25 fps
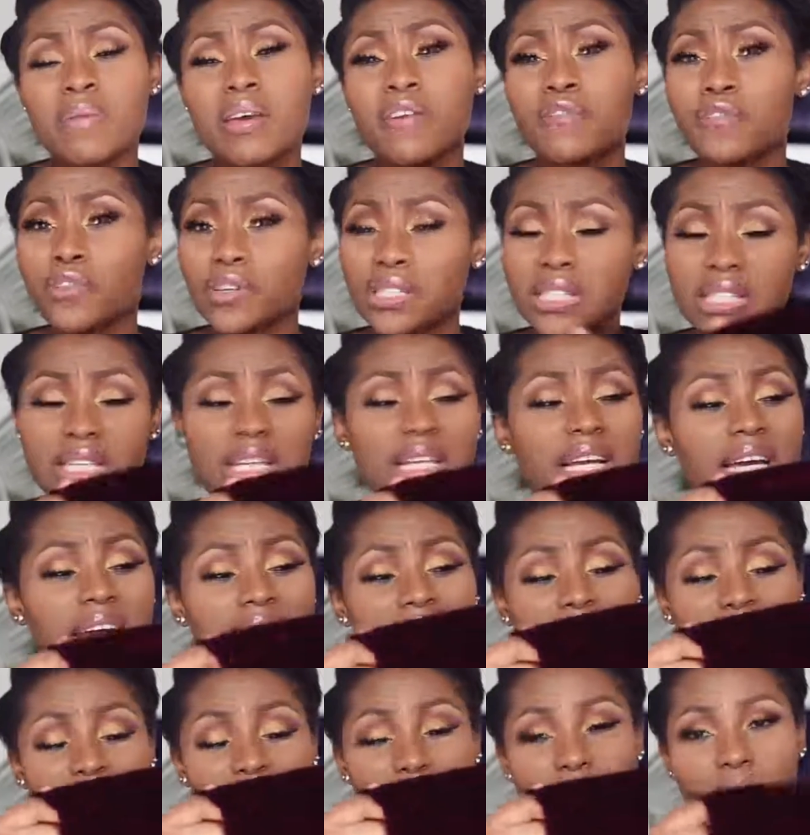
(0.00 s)
Maybe a 14
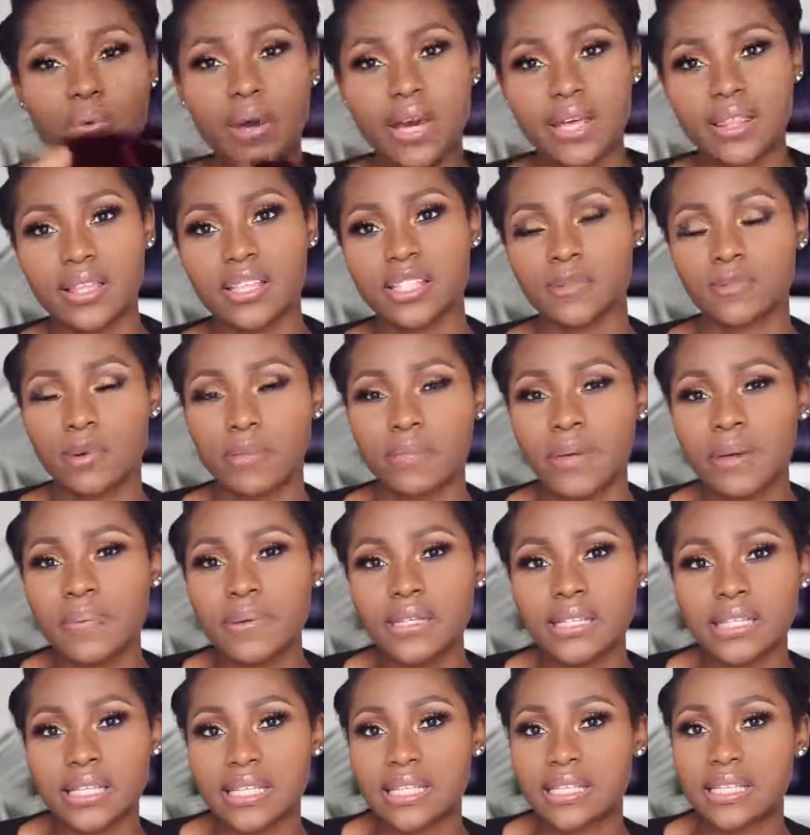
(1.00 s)
can actually wear this, but
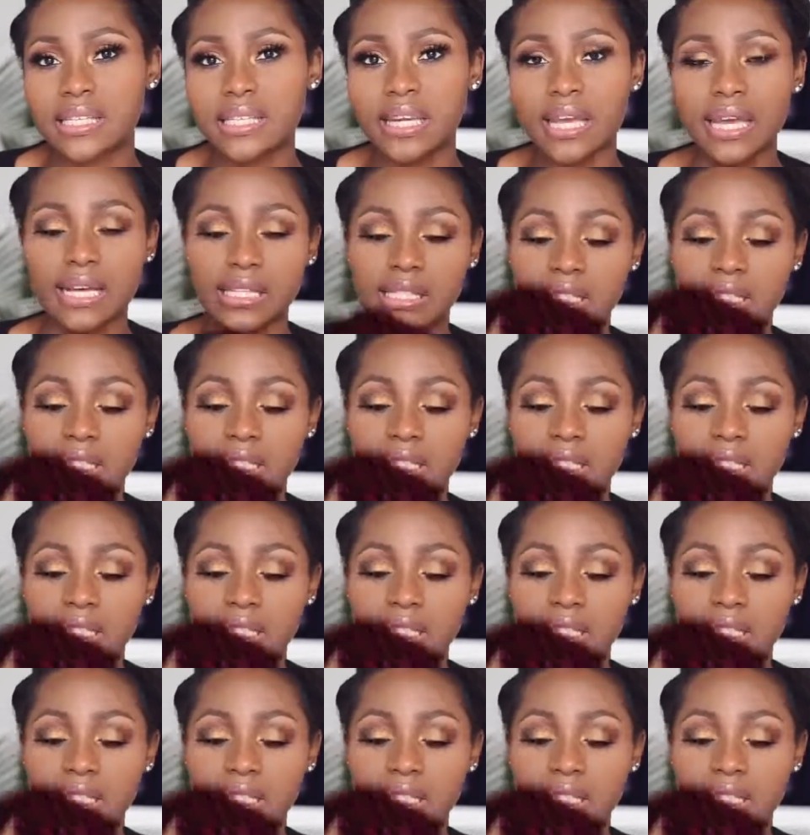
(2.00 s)
maybe 16,